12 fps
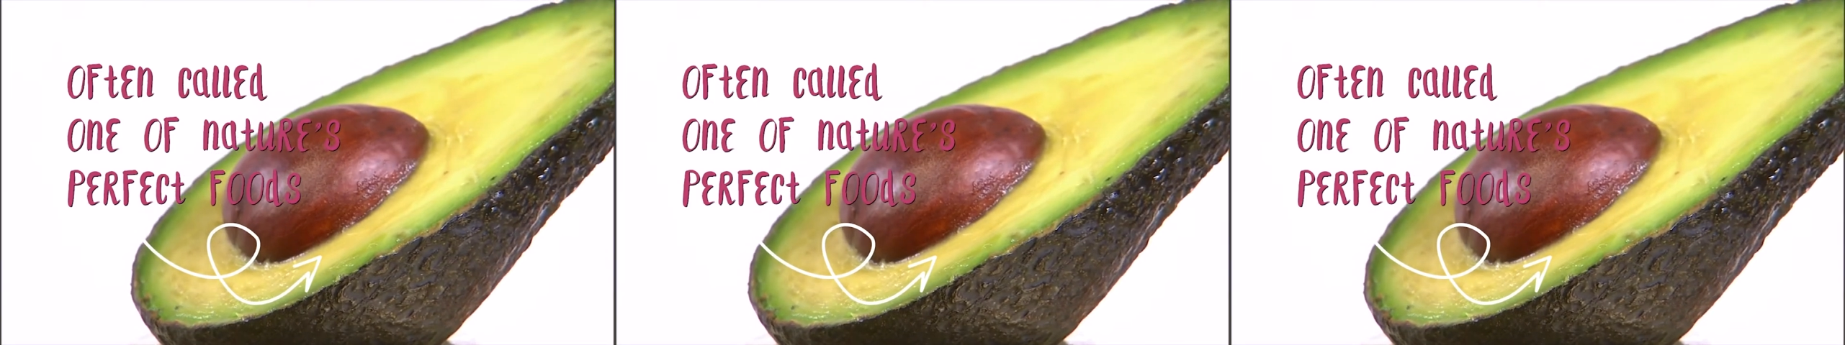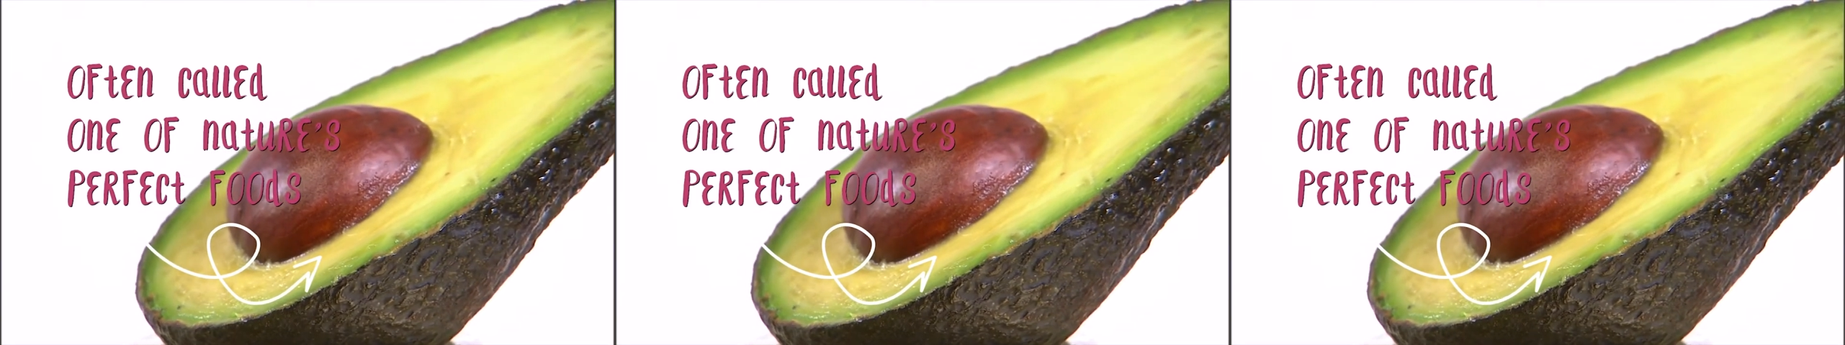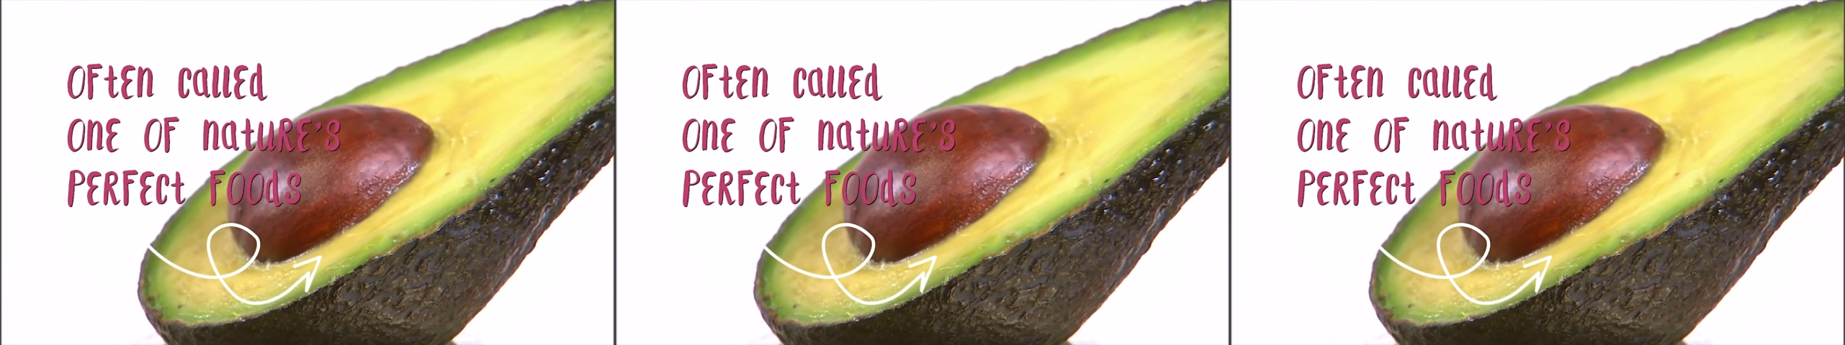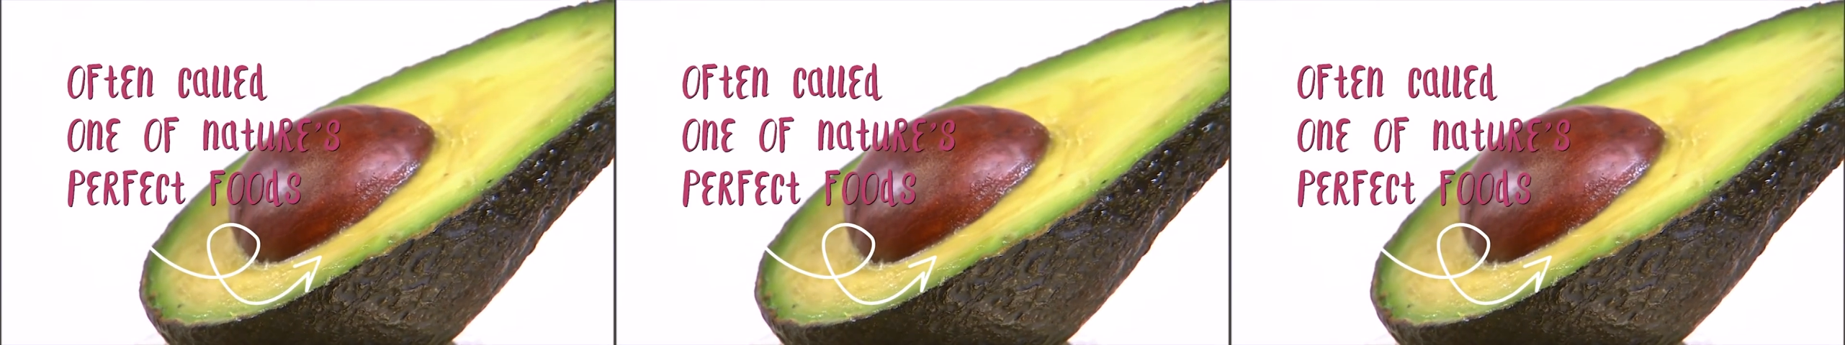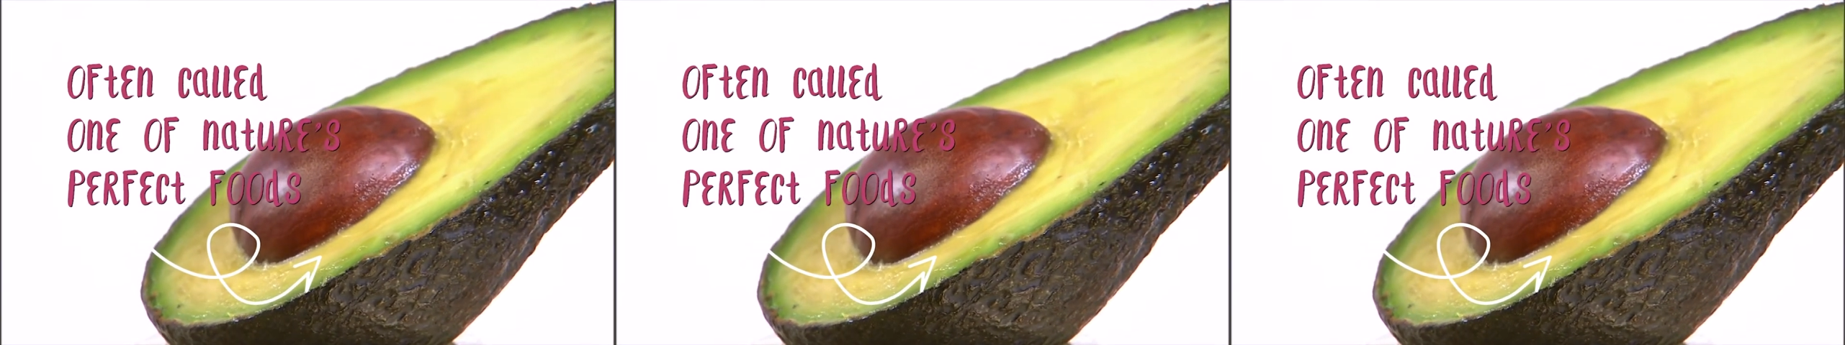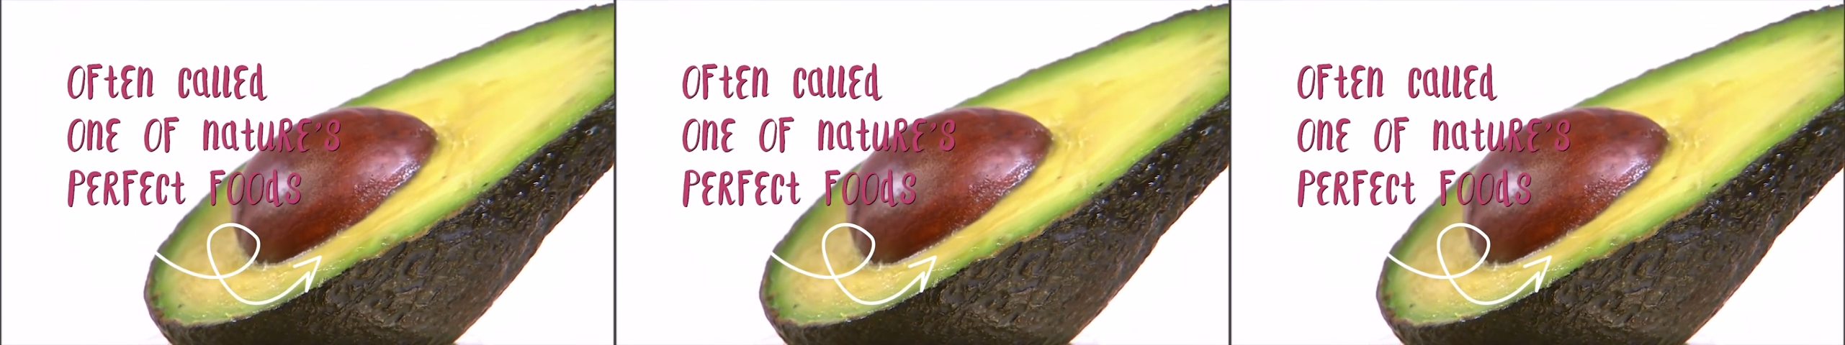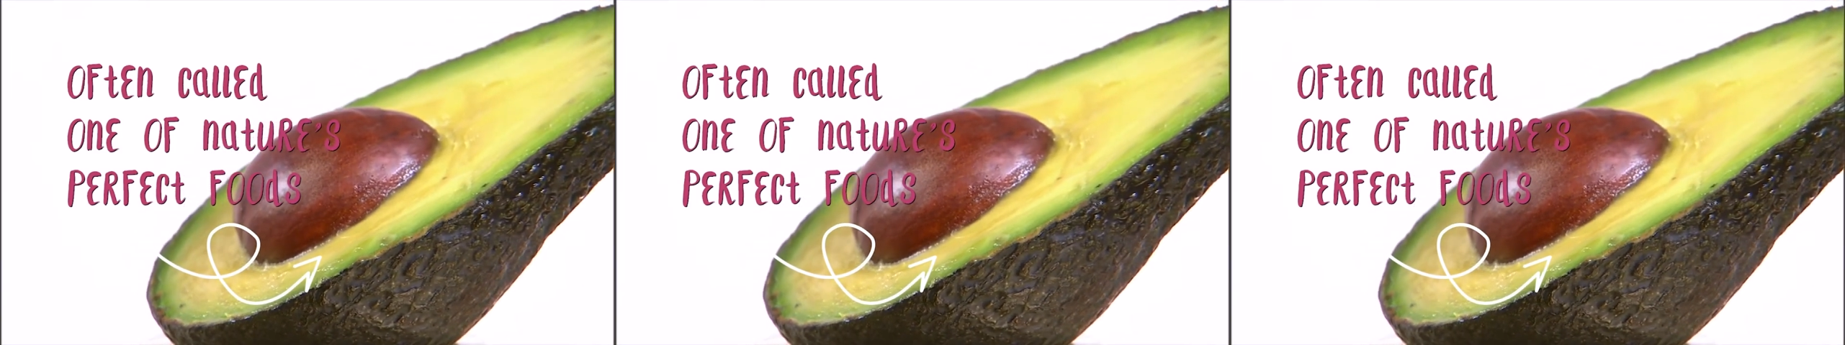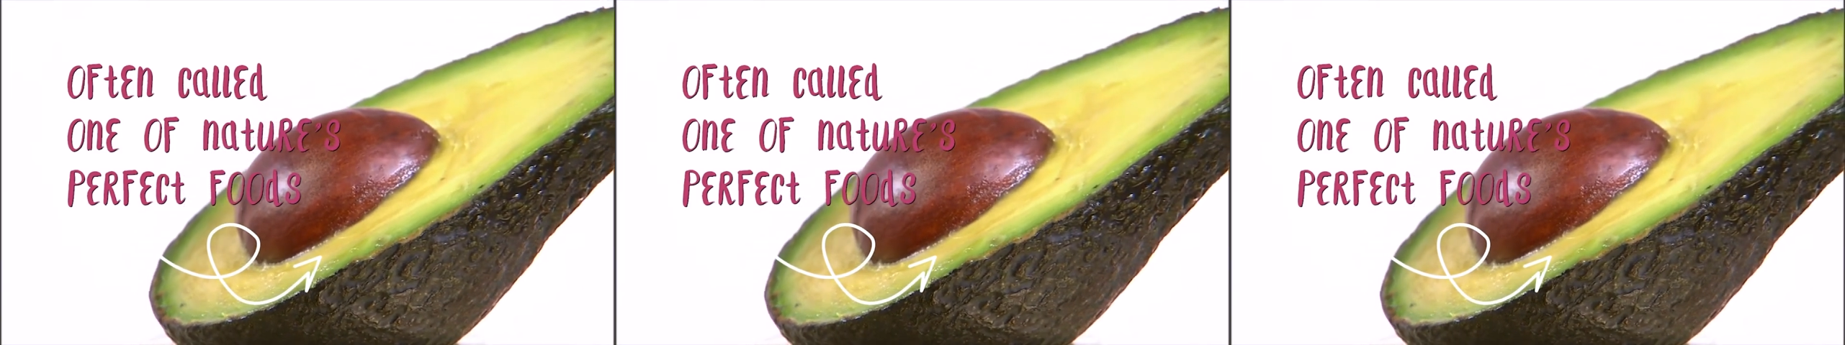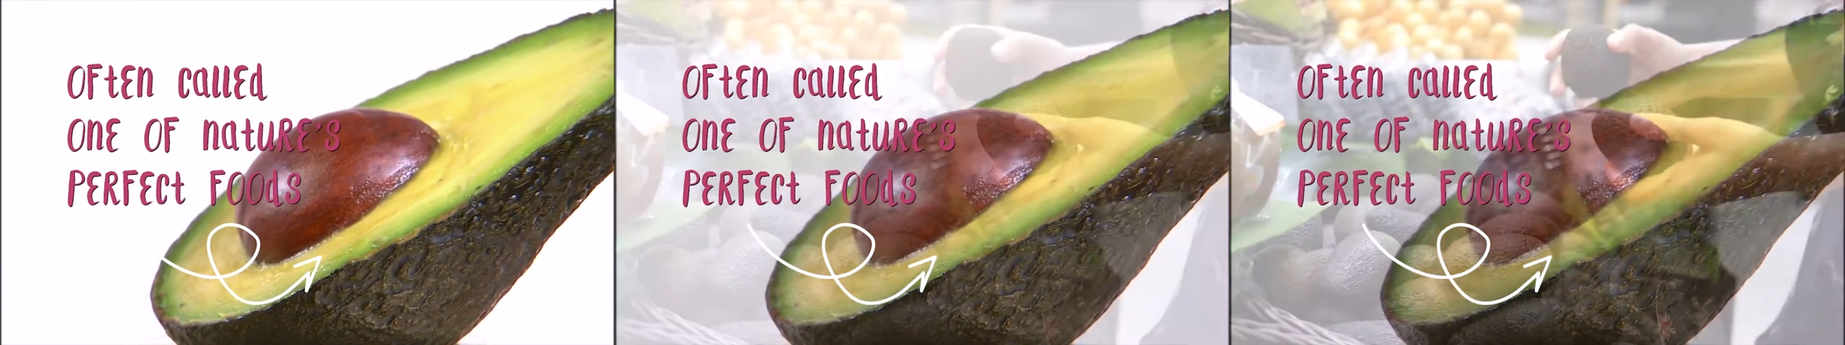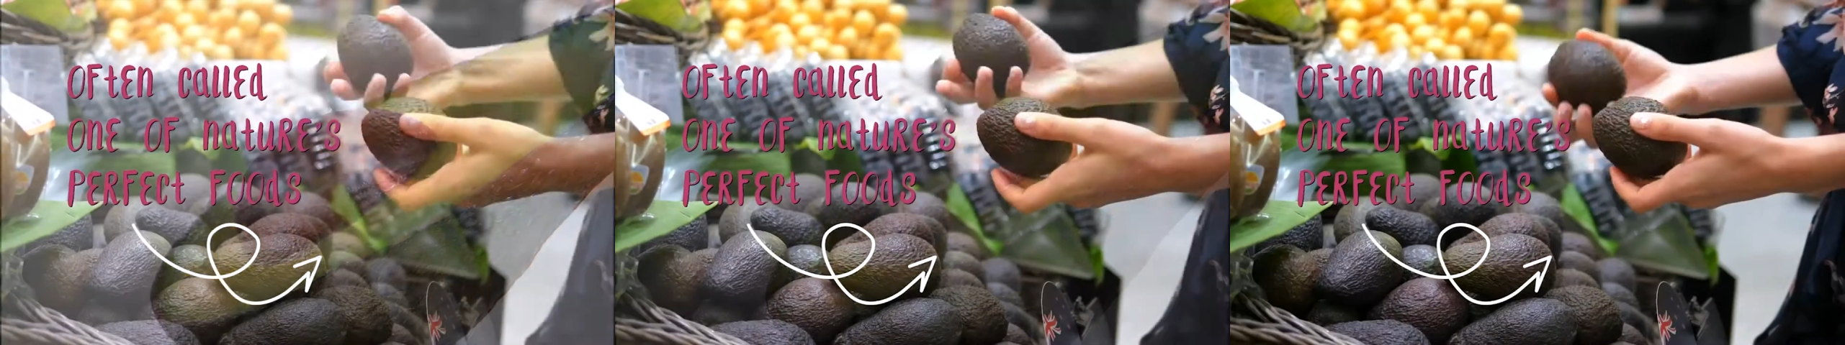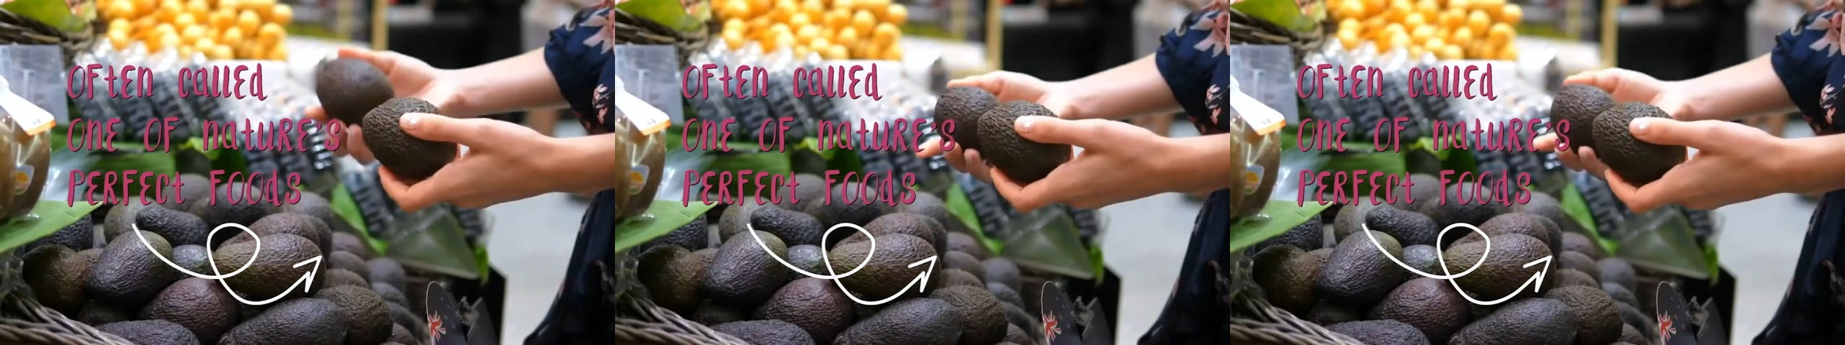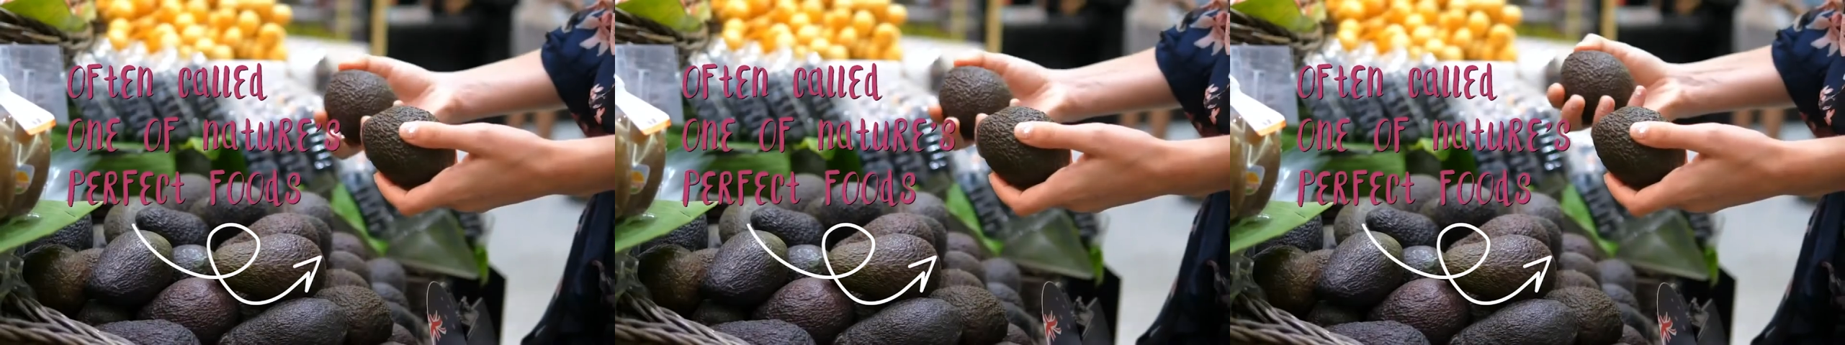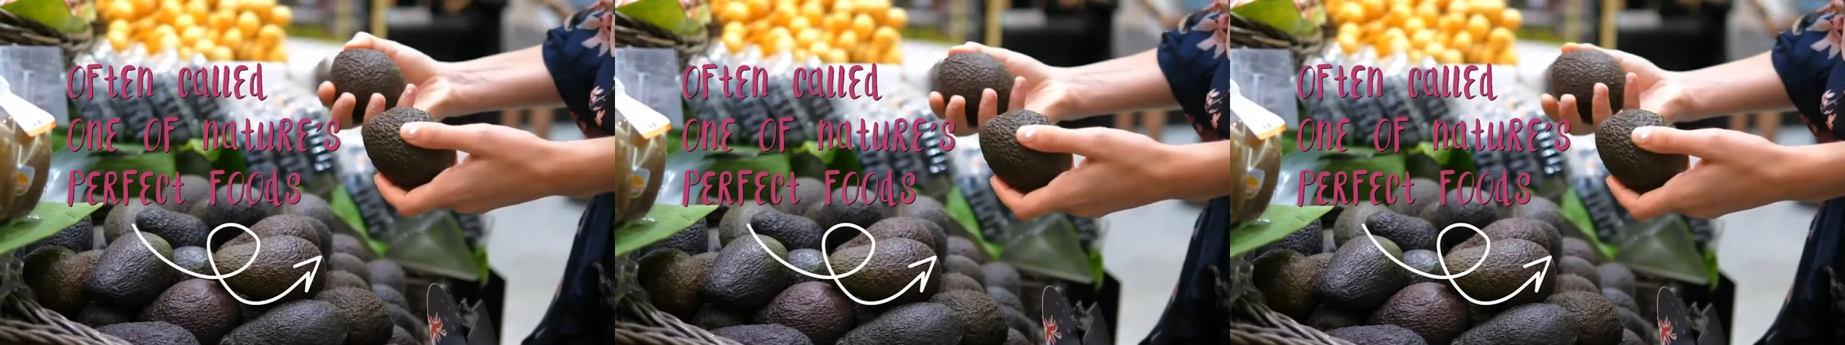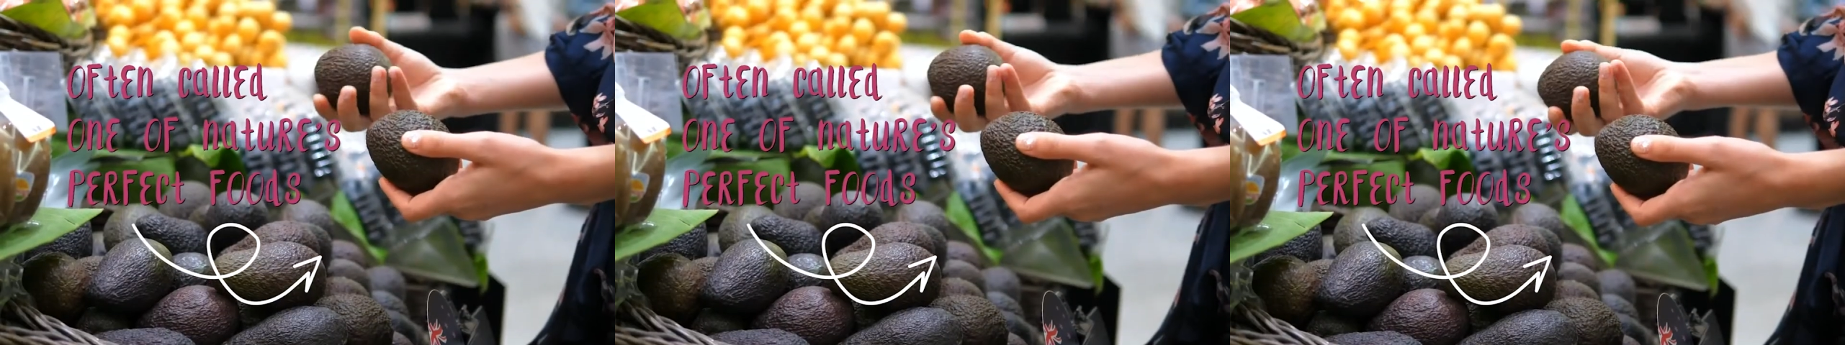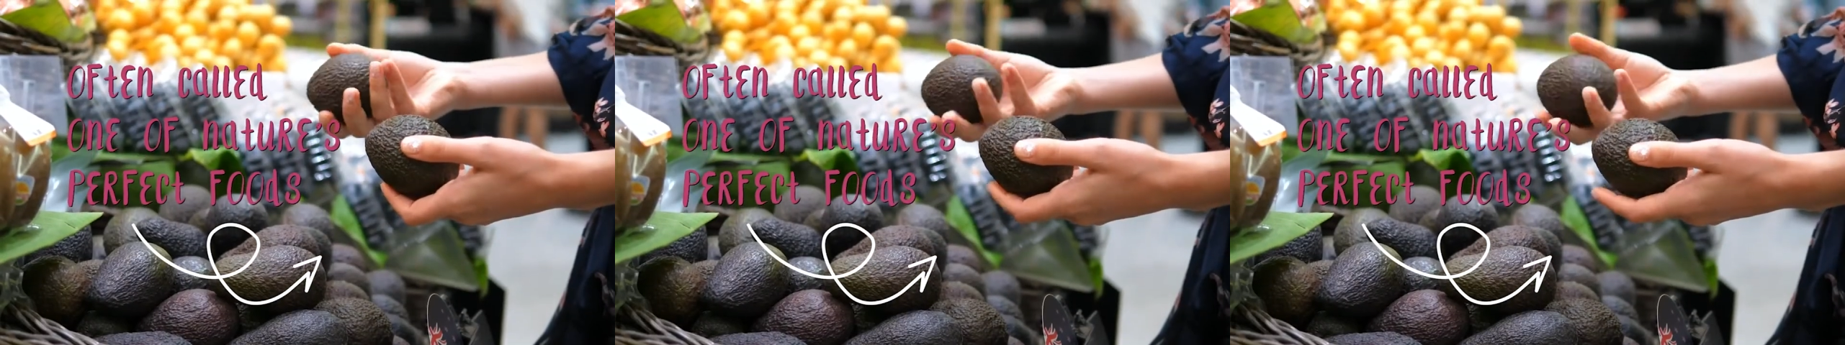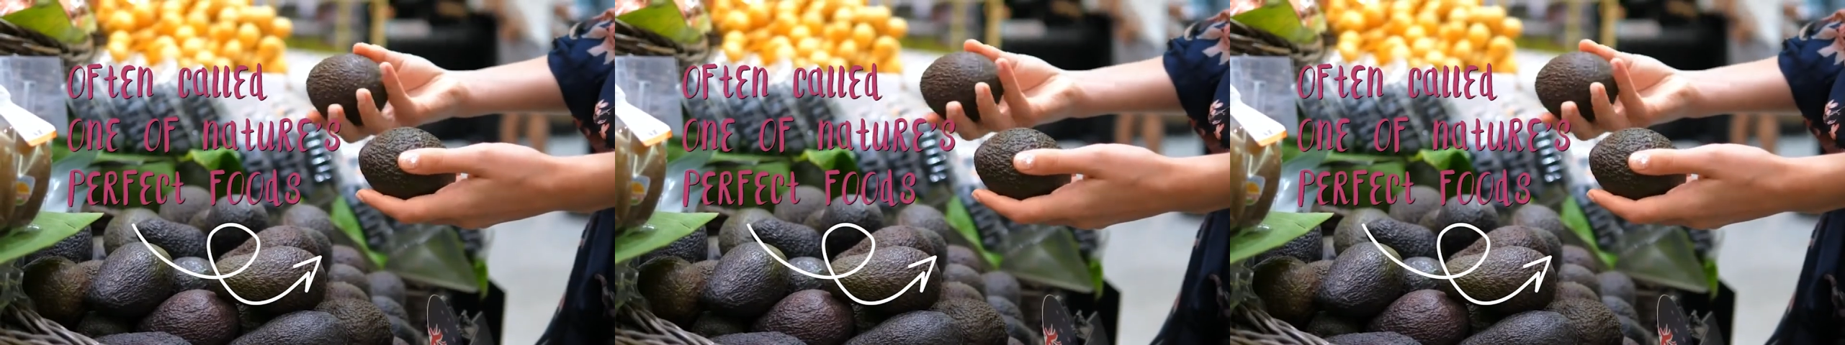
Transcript: No face is visible, so there are no lips to read.